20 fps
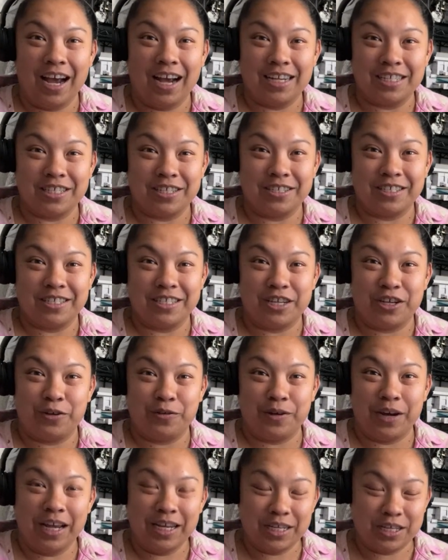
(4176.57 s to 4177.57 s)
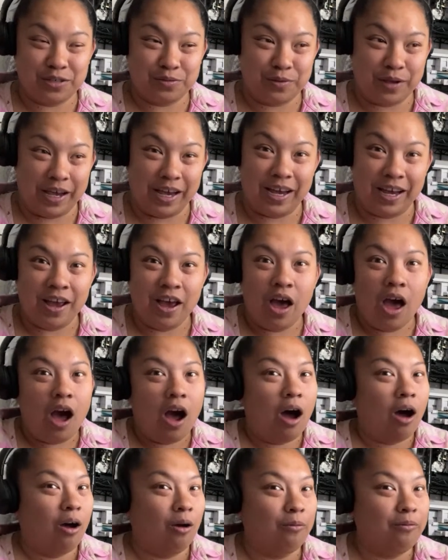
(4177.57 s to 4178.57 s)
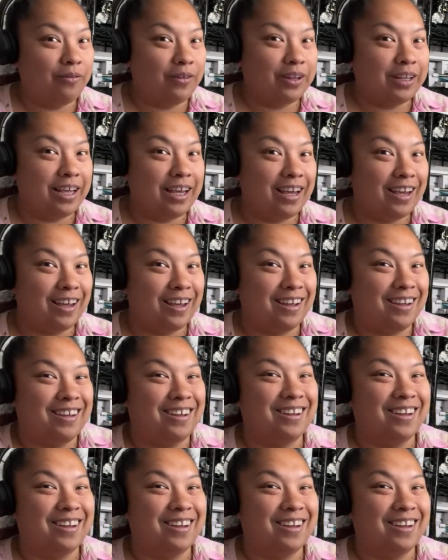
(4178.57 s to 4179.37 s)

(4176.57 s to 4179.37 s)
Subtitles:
I shall see you next week, hopefully